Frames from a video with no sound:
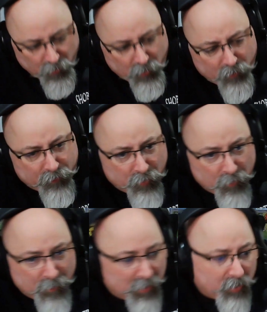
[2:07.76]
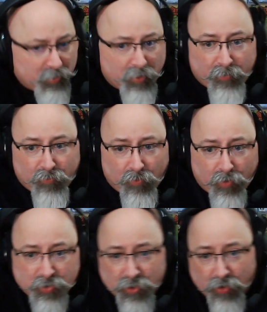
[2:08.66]
who've been on there before.
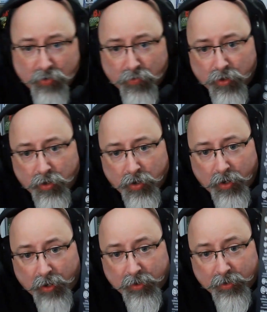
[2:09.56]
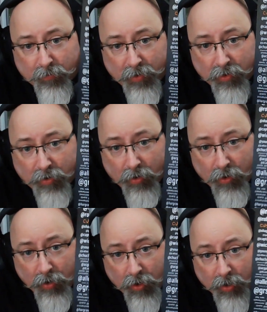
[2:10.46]
So, and here we are.
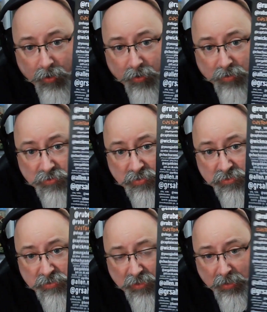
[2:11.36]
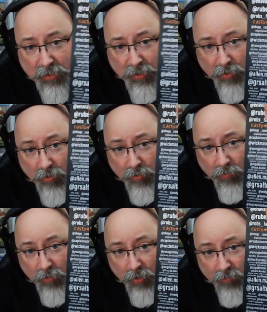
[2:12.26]
You can see
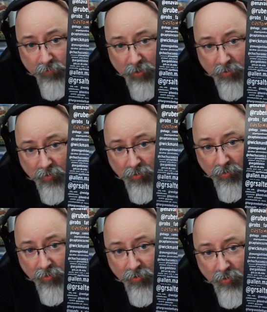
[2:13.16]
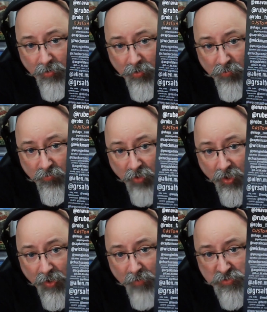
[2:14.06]
right over here,
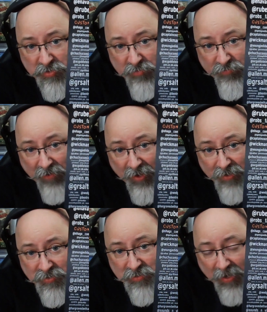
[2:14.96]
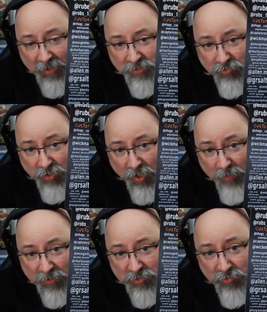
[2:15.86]
Robs.fatstax of
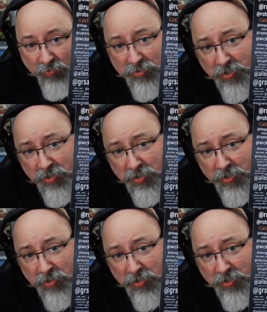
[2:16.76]
comics. Of course,